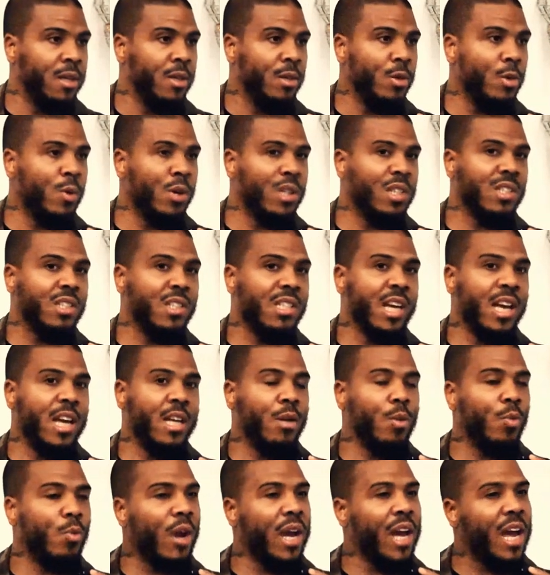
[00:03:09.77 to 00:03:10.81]
You
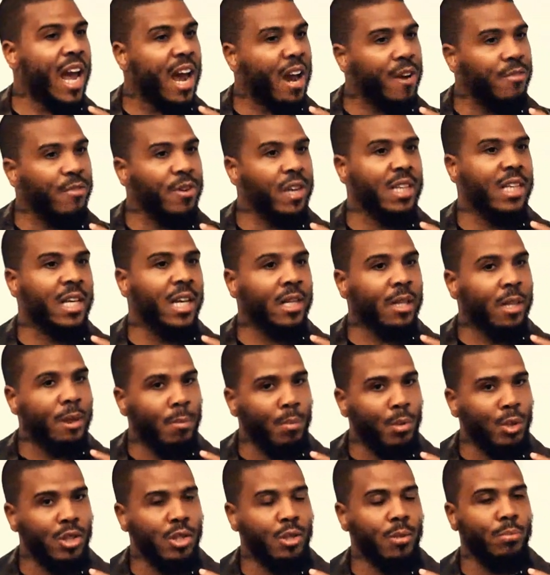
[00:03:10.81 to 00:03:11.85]
understand? The way everything the
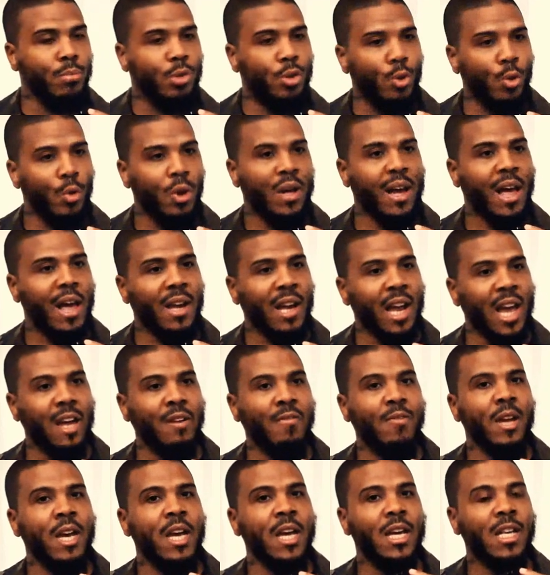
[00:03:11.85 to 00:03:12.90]
Muslim do in our
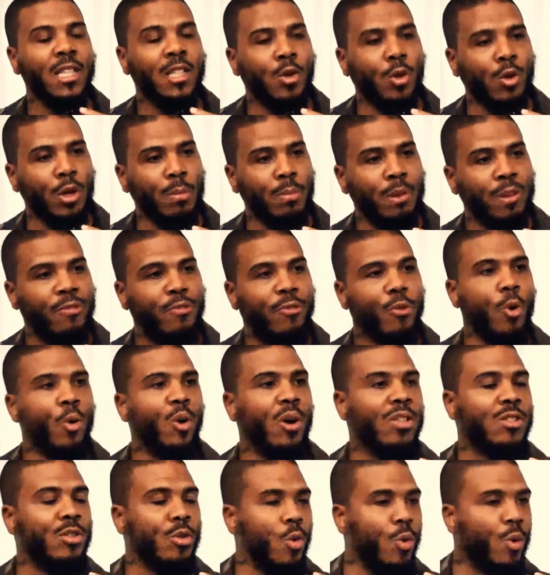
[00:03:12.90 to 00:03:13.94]
life is going to be
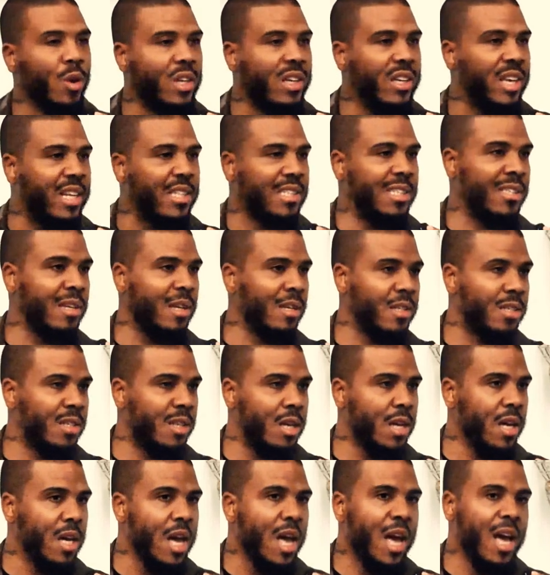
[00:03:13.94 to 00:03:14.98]
for us or against us.